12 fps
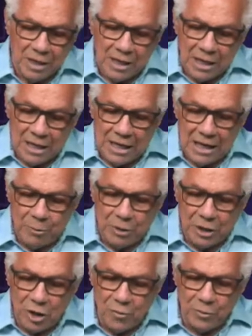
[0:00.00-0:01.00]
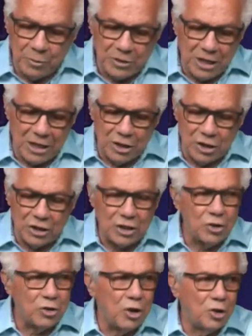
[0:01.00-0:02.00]
Uh, we get over and we take a look at the
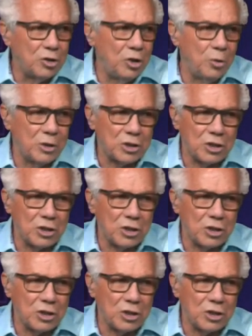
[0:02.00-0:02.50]
good old U.S.